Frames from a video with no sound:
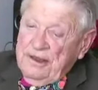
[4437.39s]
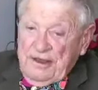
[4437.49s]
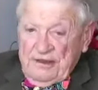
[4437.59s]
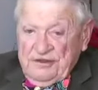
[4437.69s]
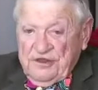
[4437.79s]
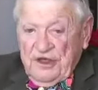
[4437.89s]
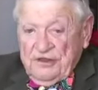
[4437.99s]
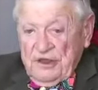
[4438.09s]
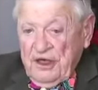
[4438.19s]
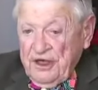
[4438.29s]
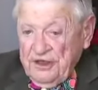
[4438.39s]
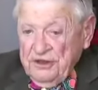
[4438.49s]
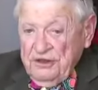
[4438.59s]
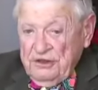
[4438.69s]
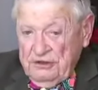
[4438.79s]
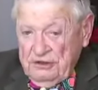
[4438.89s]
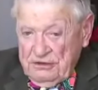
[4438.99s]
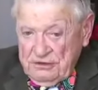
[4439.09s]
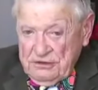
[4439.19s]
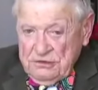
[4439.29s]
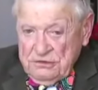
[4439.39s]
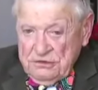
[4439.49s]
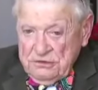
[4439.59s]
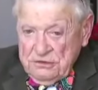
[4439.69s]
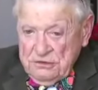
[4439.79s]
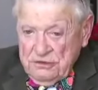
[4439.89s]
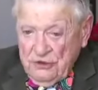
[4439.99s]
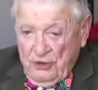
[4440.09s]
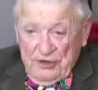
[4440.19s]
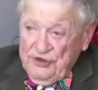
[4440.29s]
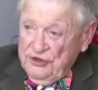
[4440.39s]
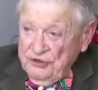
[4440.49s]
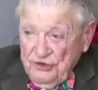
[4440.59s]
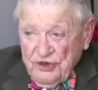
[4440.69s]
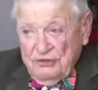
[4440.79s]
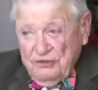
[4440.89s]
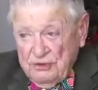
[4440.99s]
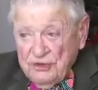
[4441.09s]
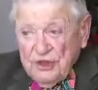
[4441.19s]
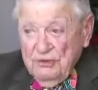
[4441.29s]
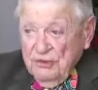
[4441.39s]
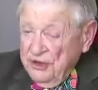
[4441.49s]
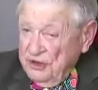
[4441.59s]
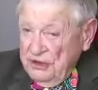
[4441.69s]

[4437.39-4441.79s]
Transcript: Okay. And it's not the kind that uh, normally you'd think would be, but